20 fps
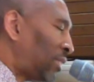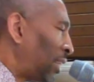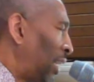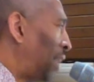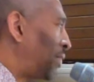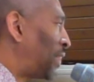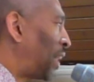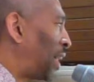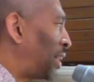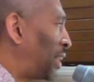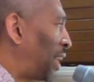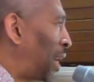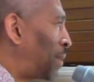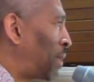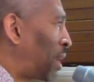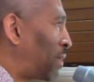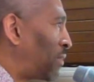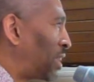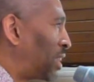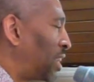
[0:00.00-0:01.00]
At that
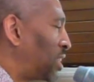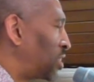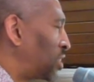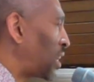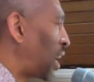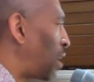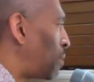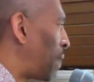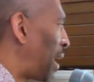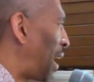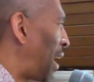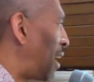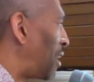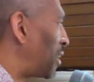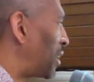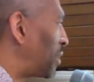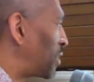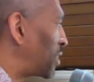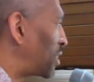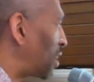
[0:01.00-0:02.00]
name, every knee shall bow
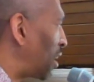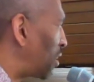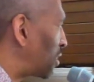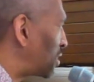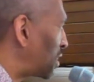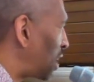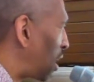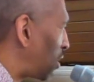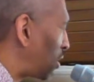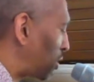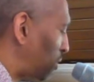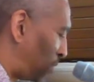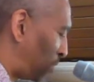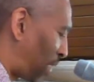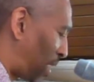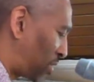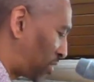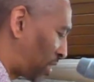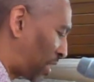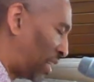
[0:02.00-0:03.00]
and every tongue shall
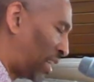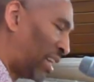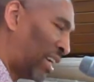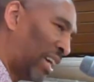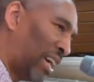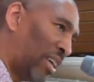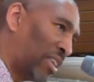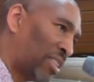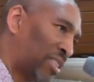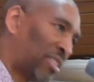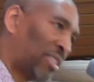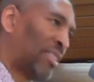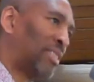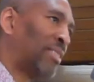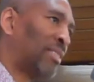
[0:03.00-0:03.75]
confess that he is